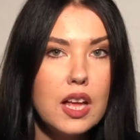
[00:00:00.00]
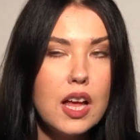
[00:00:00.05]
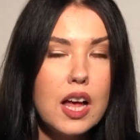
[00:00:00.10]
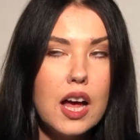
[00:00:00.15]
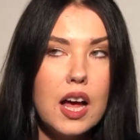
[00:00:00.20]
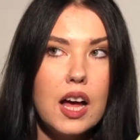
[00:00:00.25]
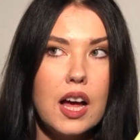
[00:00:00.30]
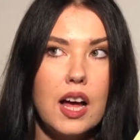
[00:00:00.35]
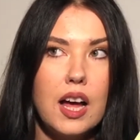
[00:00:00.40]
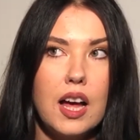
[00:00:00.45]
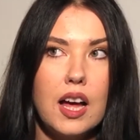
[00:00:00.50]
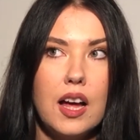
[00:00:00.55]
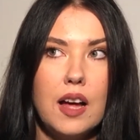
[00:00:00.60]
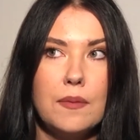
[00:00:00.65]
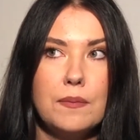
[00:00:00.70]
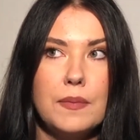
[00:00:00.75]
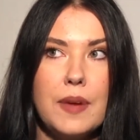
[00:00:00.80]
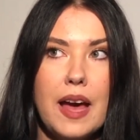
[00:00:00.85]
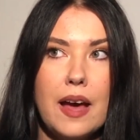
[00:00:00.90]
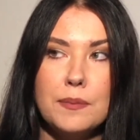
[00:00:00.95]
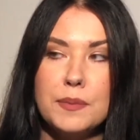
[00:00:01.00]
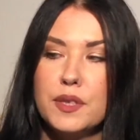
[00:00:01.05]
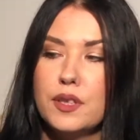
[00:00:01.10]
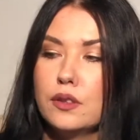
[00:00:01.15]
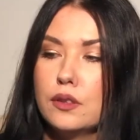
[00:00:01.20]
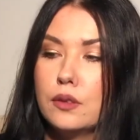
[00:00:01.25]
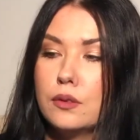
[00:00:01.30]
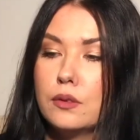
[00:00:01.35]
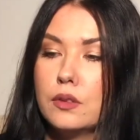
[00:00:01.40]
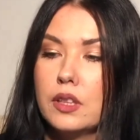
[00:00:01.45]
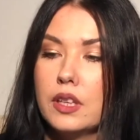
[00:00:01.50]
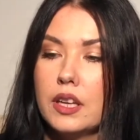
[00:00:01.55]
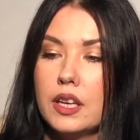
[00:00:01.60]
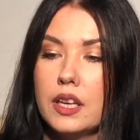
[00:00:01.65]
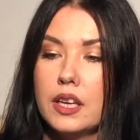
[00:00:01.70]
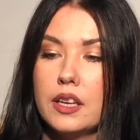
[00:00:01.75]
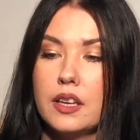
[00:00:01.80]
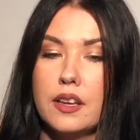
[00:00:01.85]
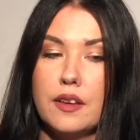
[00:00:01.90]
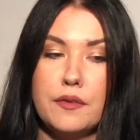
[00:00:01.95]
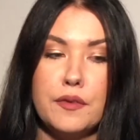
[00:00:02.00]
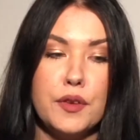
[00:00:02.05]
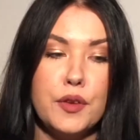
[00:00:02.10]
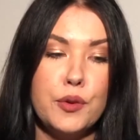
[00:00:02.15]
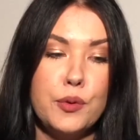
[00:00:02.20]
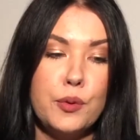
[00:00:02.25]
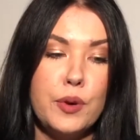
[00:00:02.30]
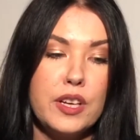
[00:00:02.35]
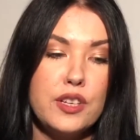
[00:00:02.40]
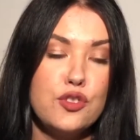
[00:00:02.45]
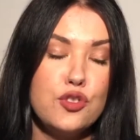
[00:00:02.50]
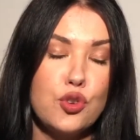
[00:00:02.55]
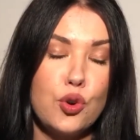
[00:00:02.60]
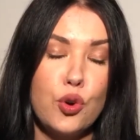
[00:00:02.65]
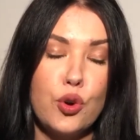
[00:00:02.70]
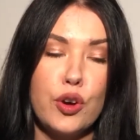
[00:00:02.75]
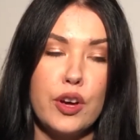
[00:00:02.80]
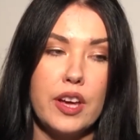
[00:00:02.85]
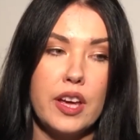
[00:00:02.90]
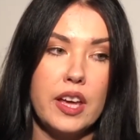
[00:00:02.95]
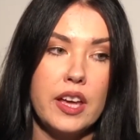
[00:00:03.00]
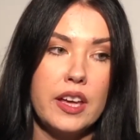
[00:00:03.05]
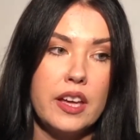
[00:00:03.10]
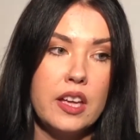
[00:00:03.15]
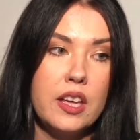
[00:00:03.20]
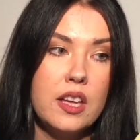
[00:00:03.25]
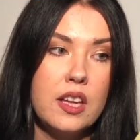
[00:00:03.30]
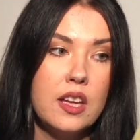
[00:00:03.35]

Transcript: absolutely, if you enjoy